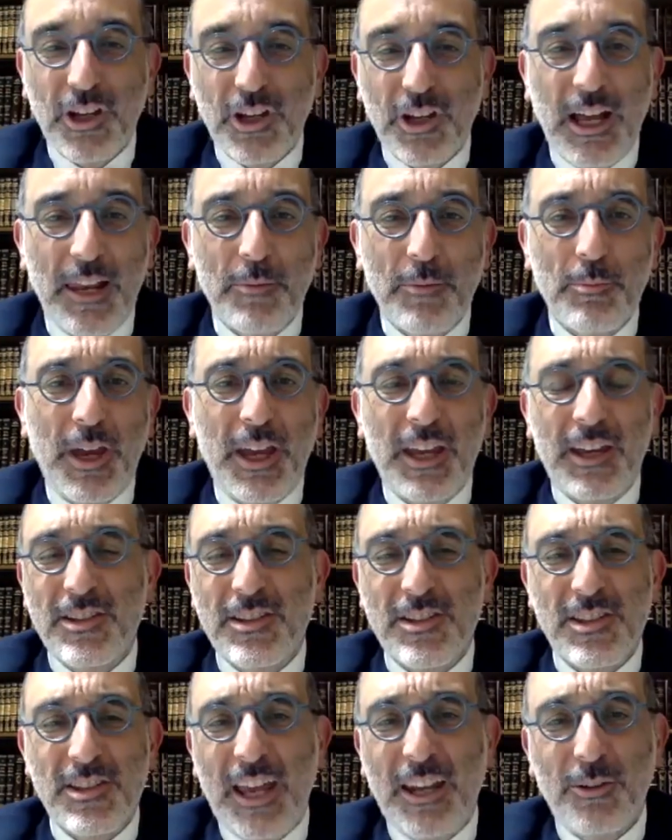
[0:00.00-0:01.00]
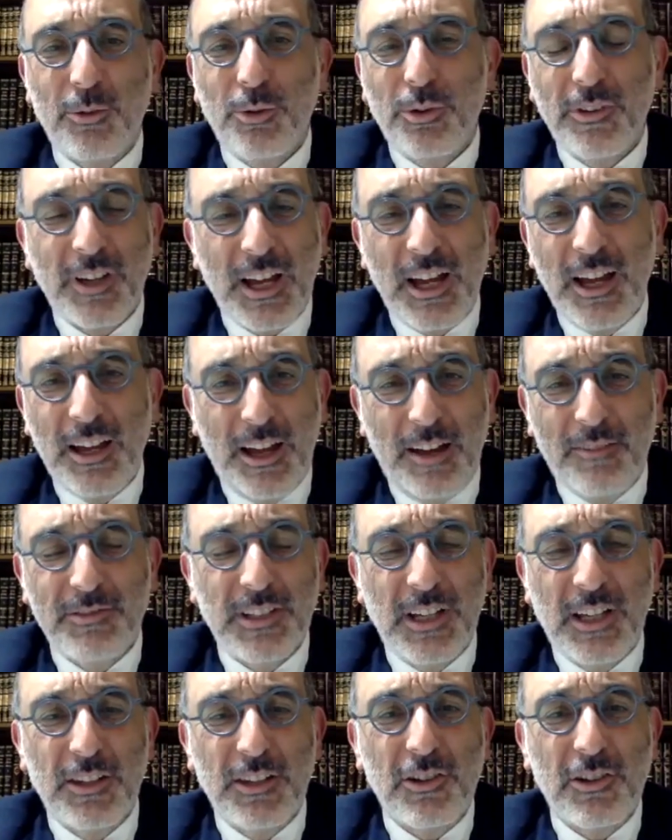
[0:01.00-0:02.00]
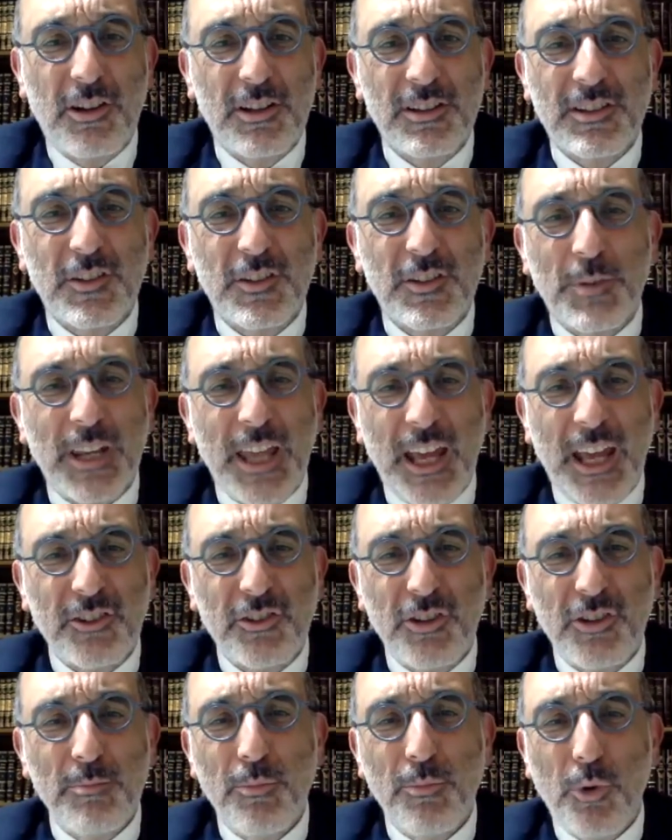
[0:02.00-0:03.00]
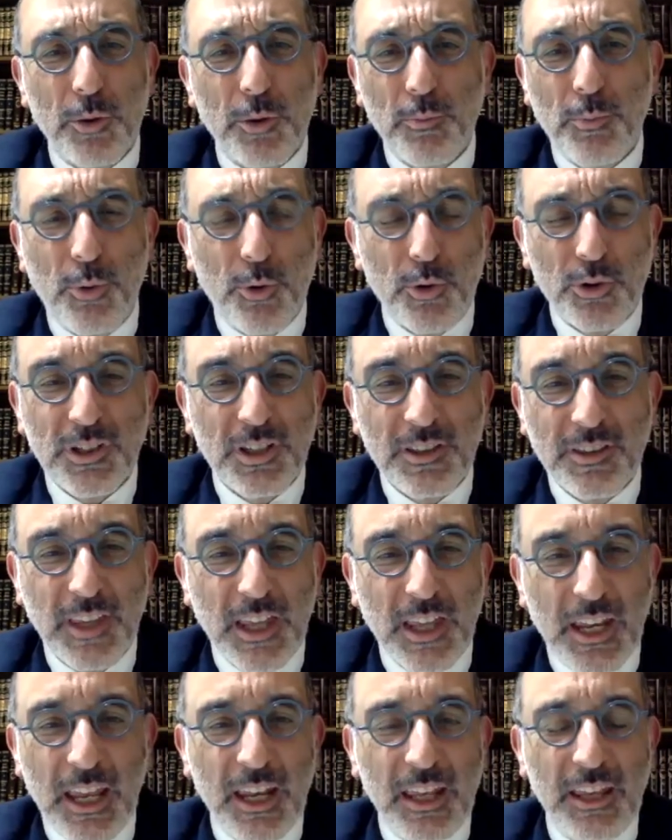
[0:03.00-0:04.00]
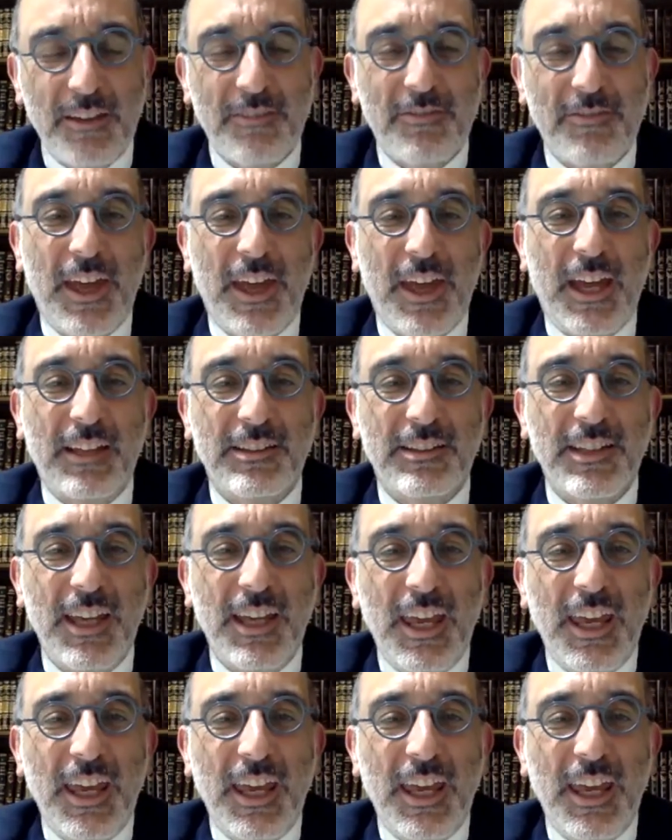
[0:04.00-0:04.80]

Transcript: challah and all the Havdalah concerts, but actually more important than any of that